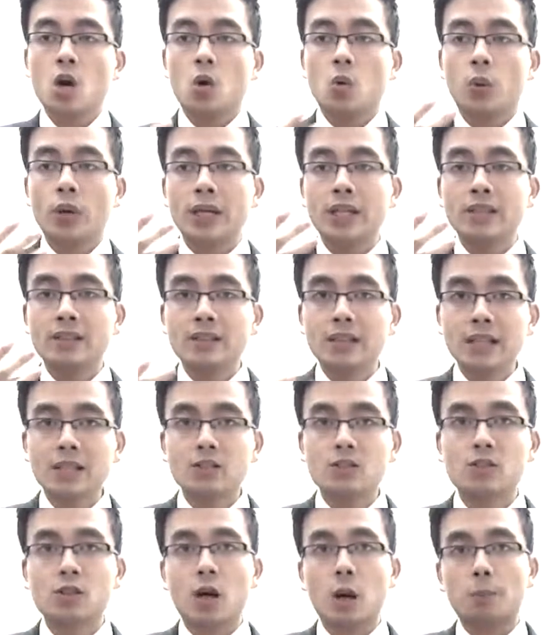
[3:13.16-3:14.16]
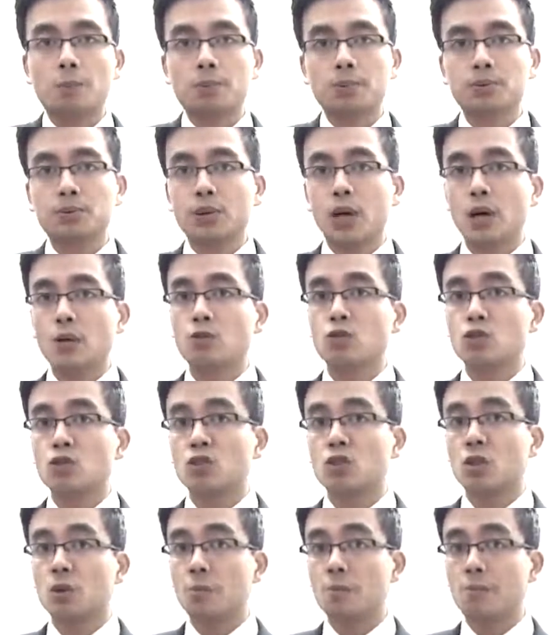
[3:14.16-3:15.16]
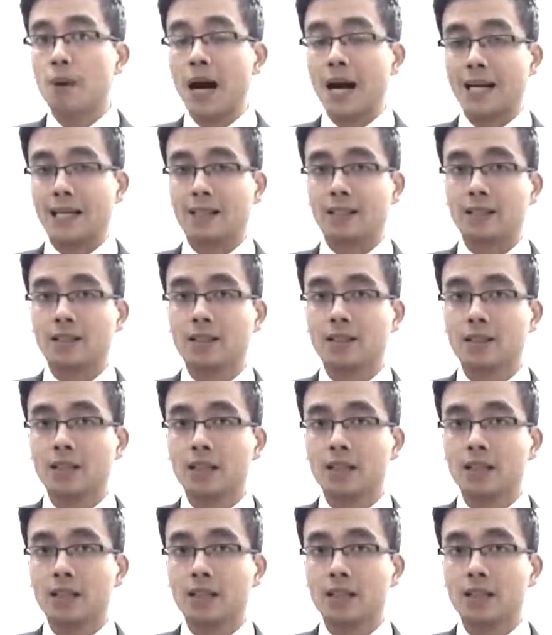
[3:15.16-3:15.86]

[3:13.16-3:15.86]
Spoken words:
we need to approach the bank,